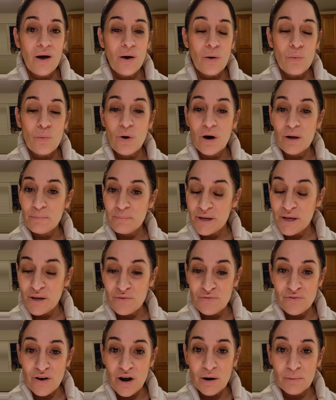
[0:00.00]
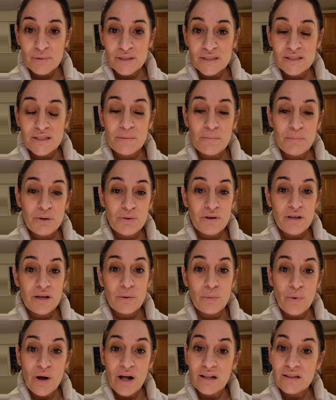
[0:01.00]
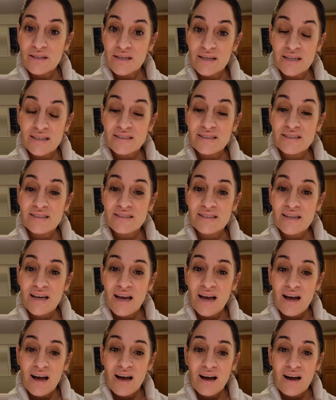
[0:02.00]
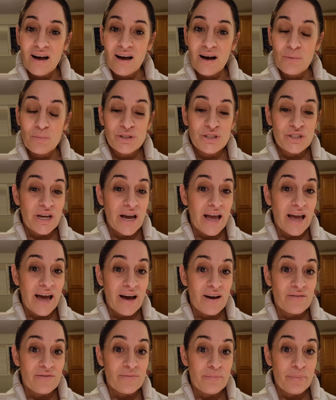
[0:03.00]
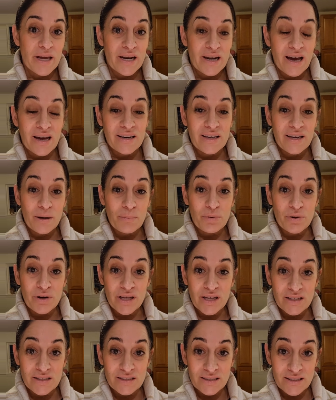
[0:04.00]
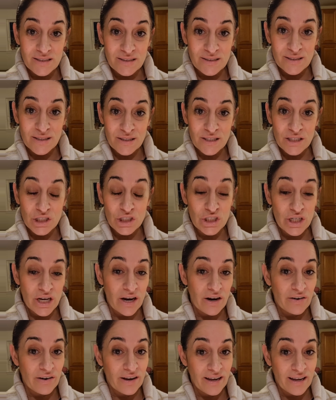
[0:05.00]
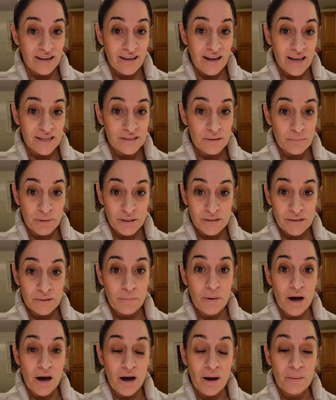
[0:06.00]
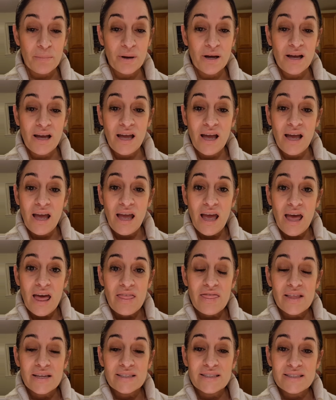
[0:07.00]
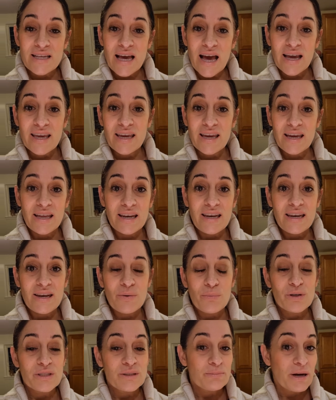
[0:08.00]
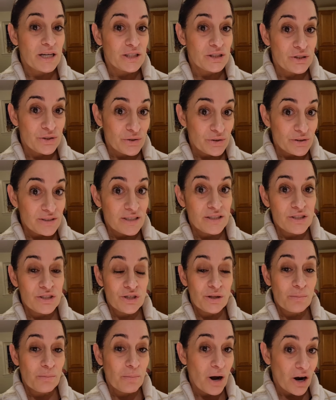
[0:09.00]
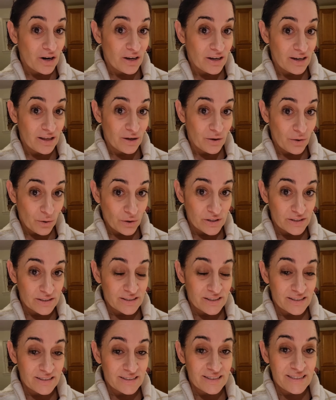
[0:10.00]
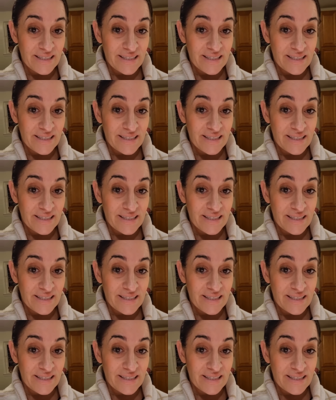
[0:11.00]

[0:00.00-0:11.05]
One being Farmasi, beauty, and wellness, um, which I have been on here pretty consistently sharing as a busy mom. The second was my two digital marketing courses.